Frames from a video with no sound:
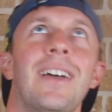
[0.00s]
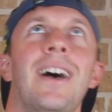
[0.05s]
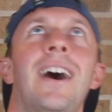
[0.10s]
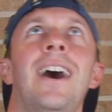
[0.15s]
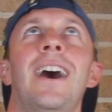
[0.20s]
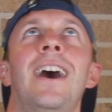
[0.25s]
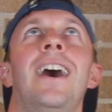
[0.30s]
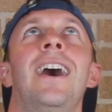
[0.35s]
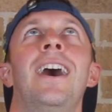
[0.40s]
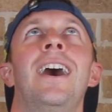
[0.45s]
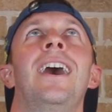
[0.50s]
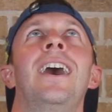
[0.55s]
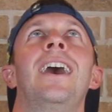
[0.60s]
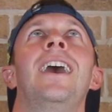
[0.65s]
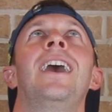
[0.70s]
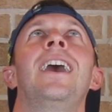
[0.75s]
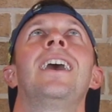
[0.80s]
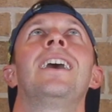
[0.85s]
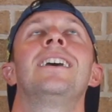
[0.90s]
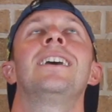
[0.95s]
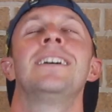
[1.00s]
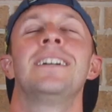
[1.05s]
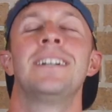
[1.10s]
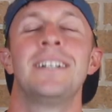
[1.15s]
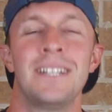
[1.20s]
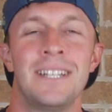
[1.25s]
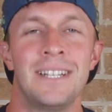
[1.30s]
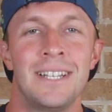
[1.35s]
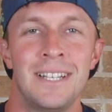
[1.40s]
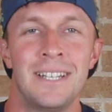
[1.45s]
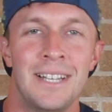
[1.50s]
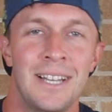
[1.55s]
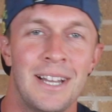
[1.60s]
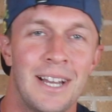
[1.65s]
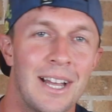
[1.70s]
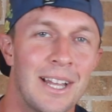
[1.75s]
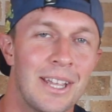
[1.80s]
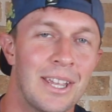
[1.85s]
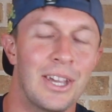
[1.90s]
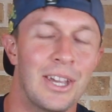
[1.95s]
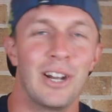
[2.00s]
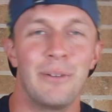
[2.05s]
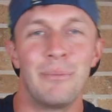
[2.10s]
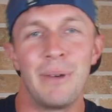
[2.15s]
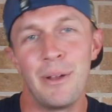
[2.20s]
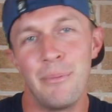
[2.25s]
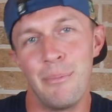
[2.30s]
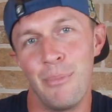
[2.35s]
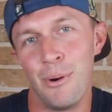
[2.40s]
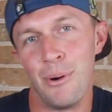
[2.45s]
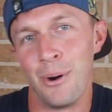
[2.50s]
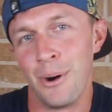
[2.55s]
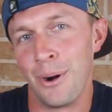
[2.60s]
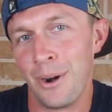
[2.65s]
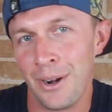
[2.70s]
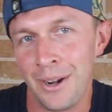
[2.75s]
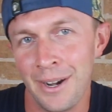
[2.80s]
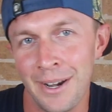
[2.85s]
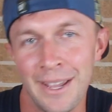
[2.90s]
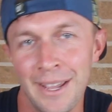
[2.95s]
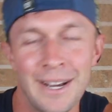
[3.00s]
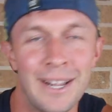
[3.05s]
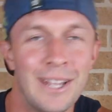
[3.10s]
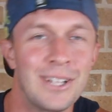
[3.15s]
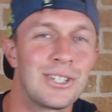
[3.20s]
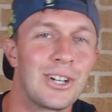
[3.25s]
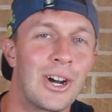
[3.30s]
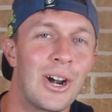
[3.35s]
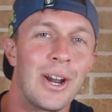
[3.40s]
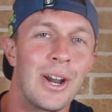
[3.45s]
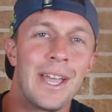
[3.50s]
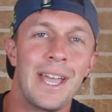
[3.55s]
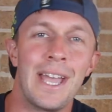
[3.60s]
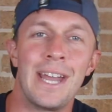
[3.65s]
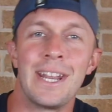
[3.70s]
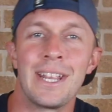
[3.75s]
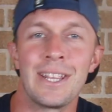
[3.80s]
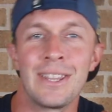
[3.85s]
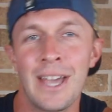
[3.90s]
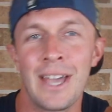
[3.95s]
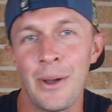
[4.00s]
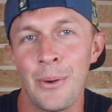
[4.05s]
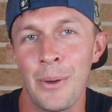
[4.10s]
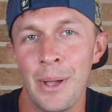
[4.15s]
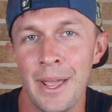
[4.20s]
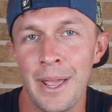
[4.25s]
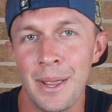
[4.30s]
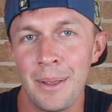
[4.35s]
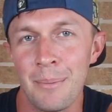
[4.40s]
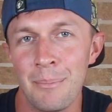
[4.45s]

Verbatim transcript: Ah. I get on my board and I start heading that way.